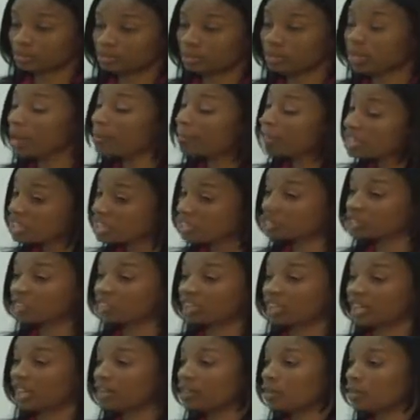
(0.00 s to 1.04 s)
but I'm here to
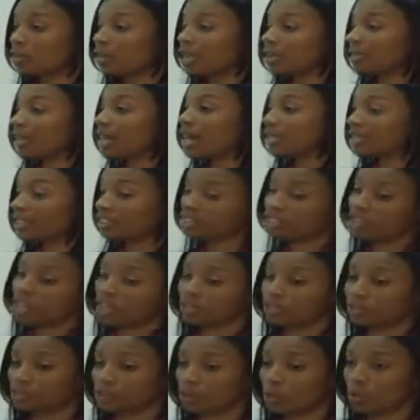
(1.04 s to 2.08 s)
tell you that that is
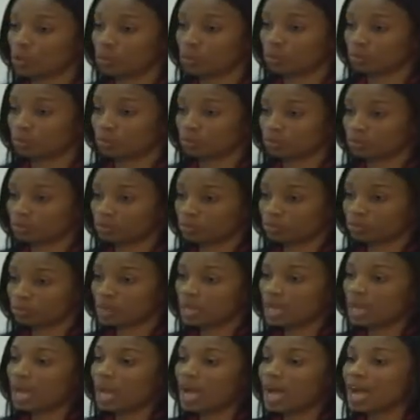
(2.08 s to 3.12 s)
not so.
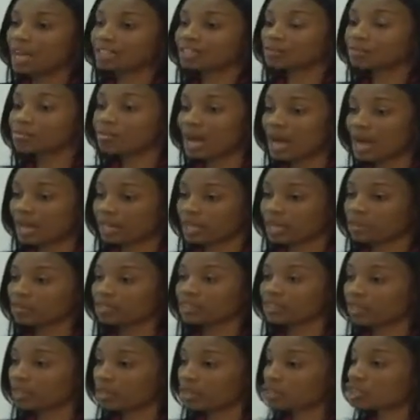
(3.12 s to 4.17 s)
As market
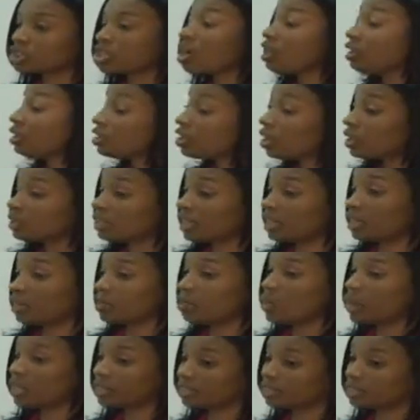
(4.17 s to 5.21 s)
research conducted
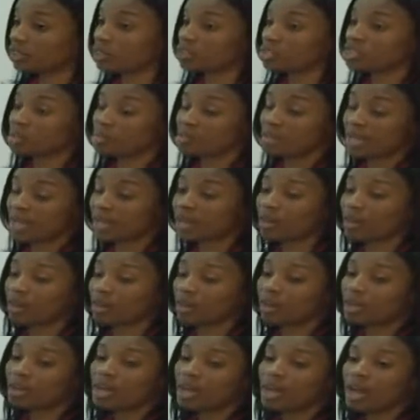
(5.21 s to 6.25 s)
in Western
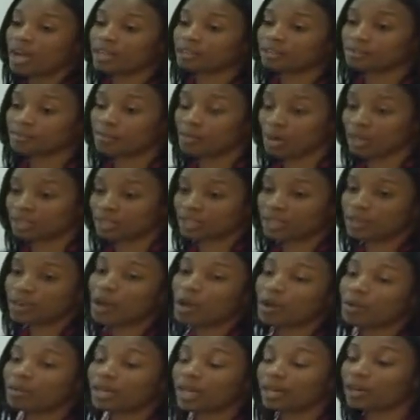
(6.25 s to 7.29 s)
Jamaica has pointed
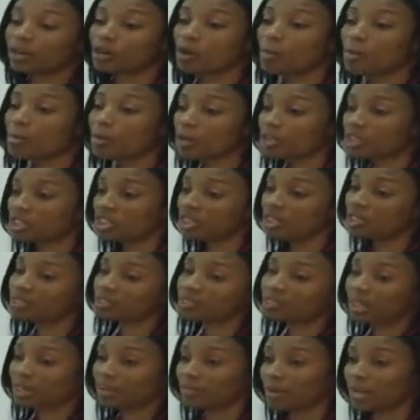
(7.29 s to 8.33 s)
out that the commercial
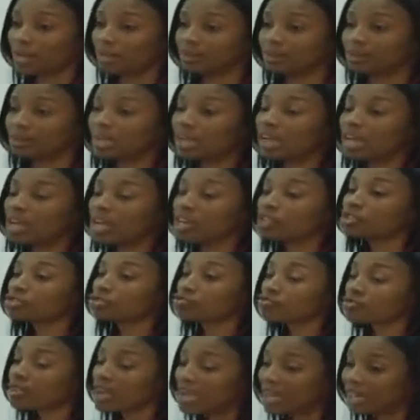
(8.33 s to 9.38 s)
segment is
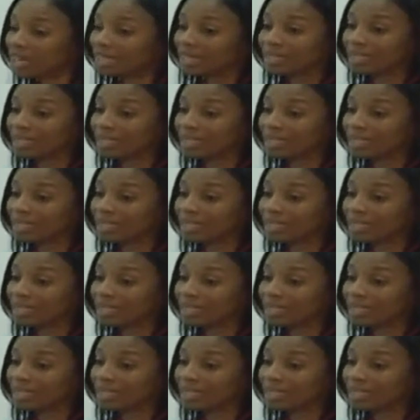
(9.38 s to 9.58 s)
really